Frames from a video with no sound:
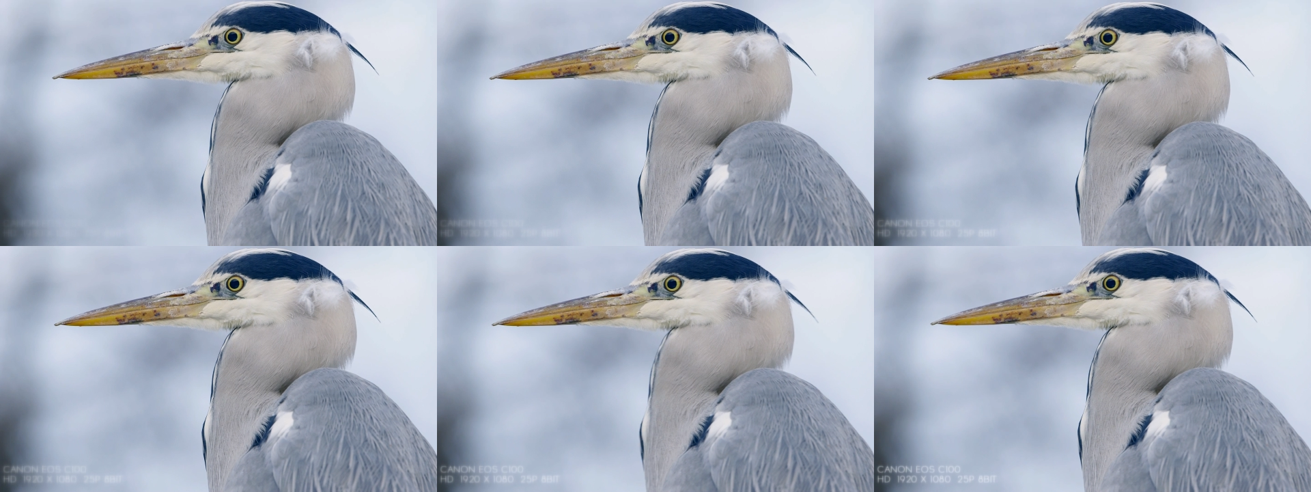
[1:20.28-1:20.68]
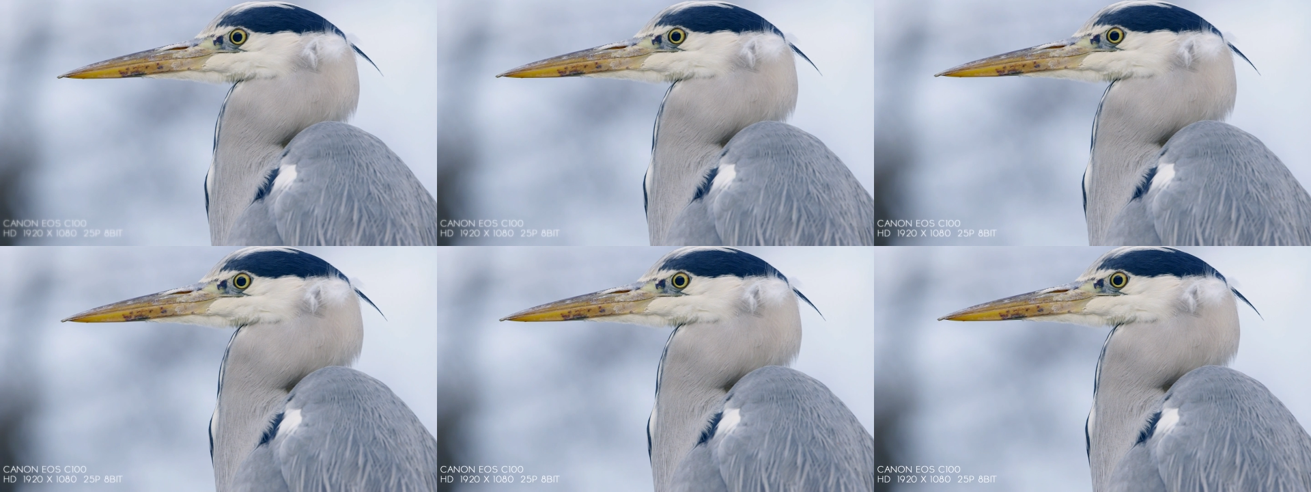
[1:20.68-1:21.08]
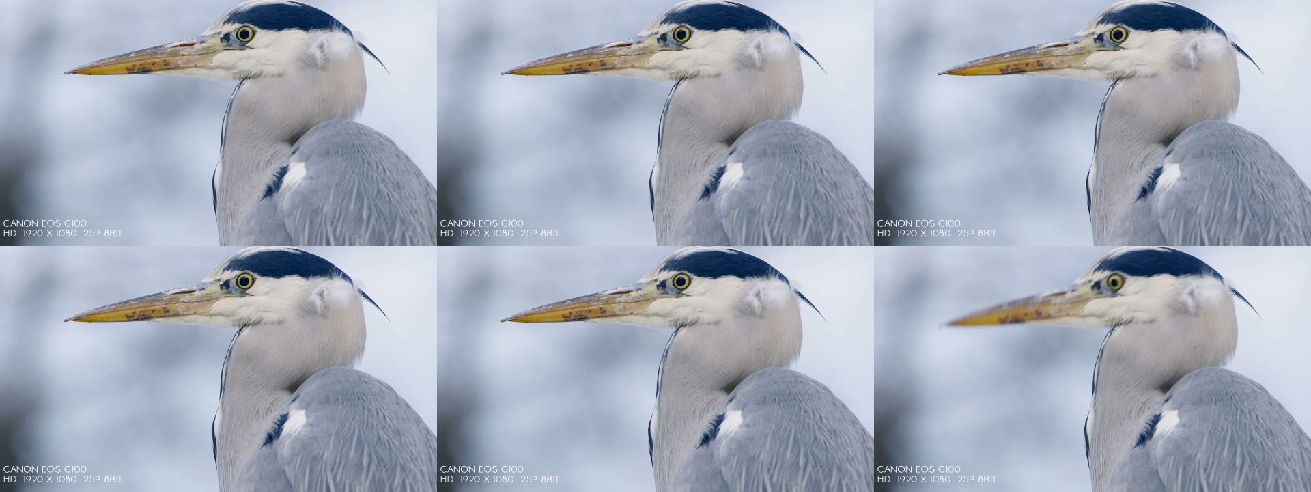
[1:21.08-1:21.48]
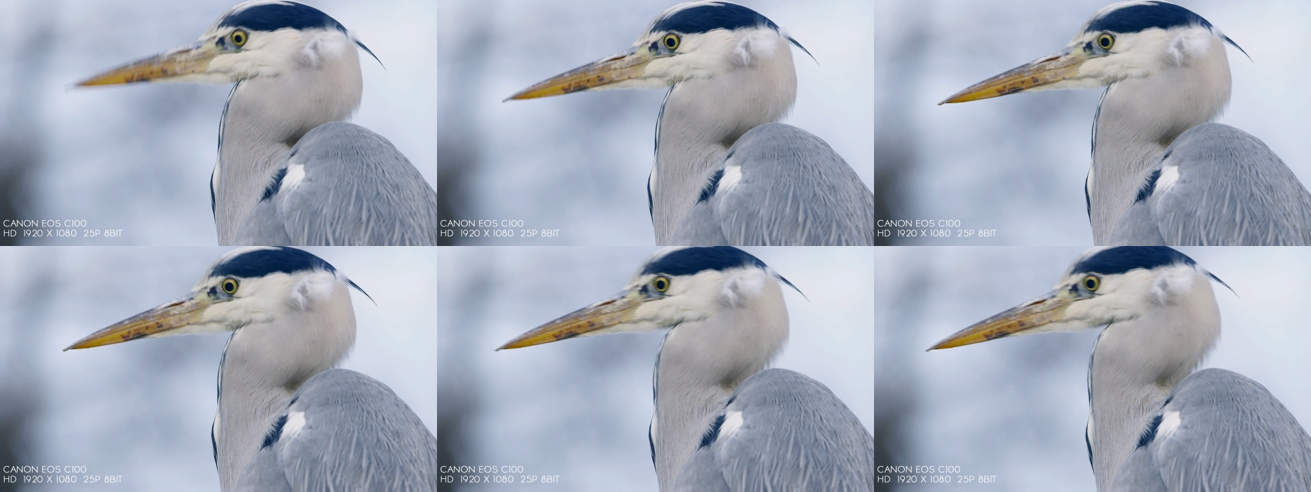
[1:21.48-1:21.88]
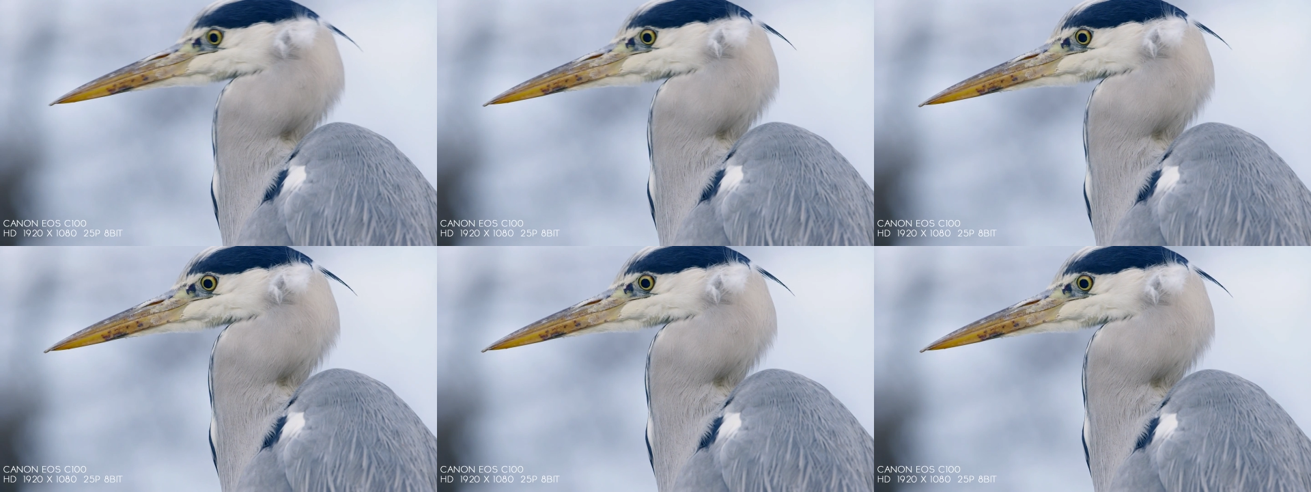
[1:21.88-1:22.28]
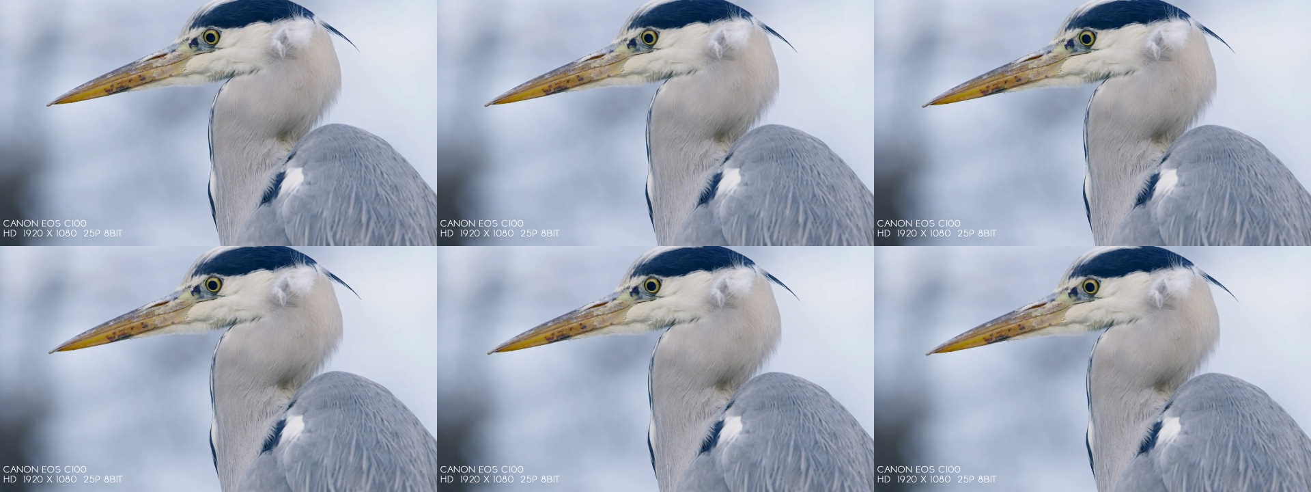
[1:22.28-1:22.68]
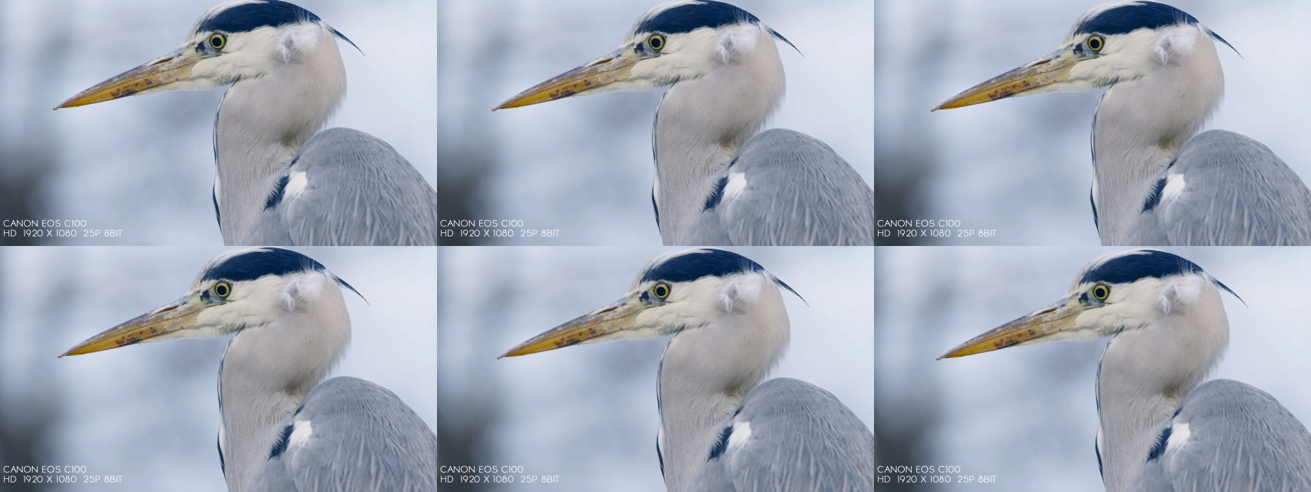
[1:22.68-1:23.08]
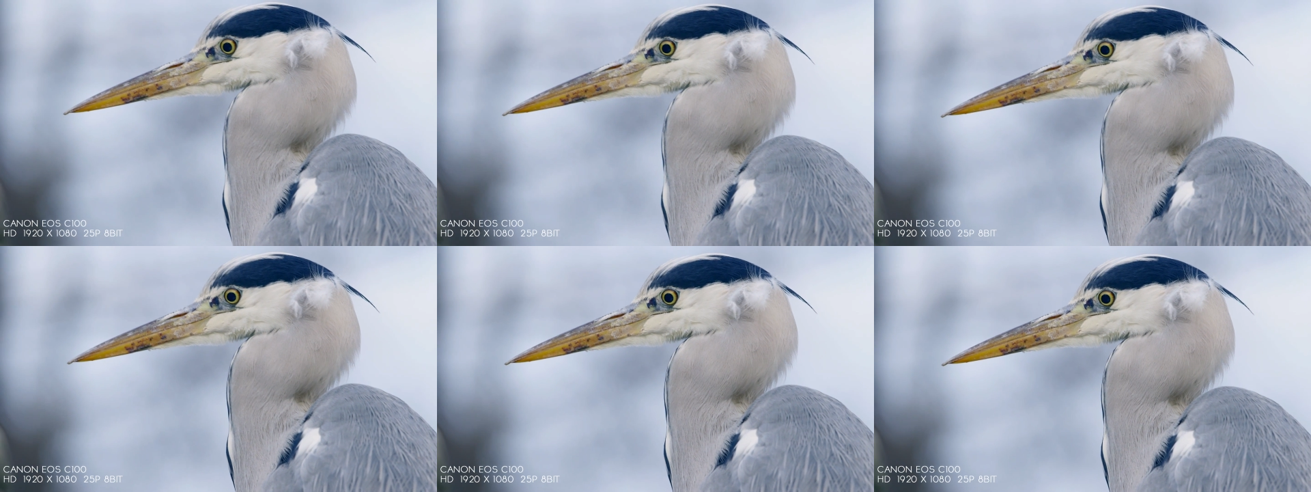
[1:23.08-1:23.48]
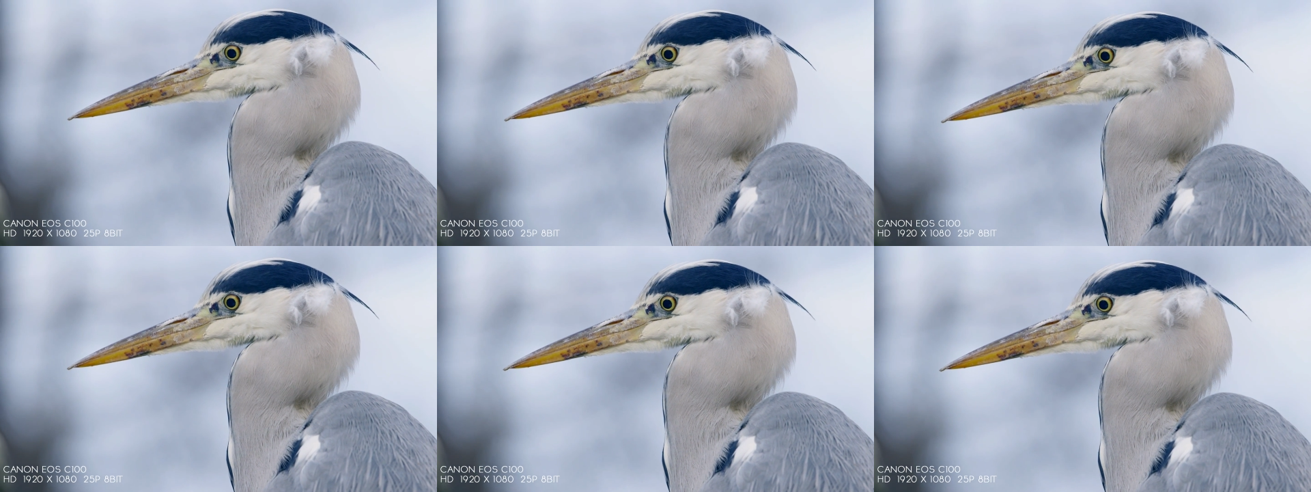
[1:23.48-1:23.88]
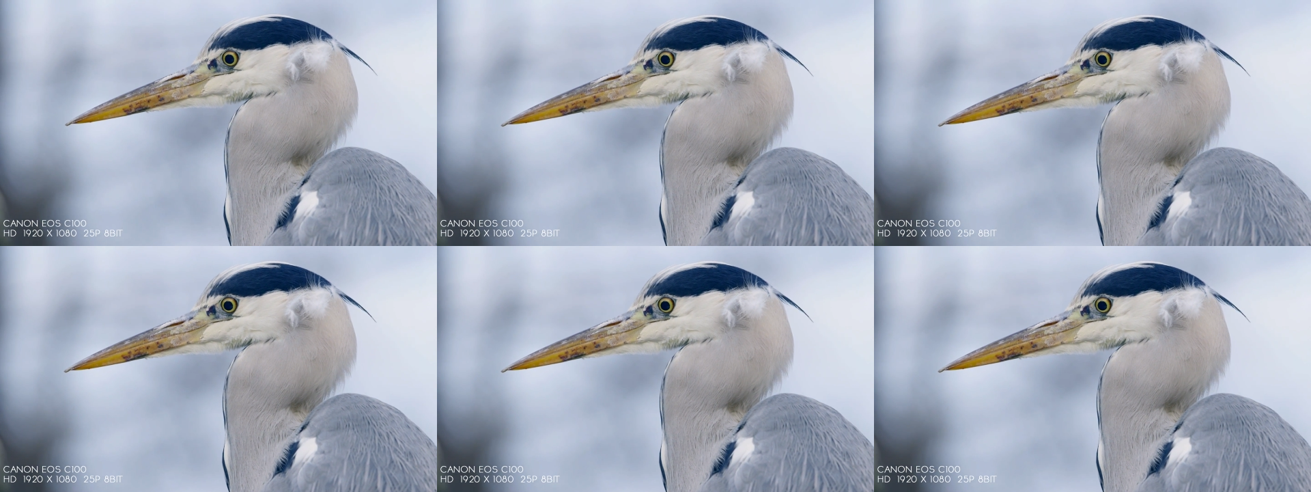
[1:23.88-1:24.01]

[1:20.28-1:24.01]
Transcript: Nobody's mouth can be seen.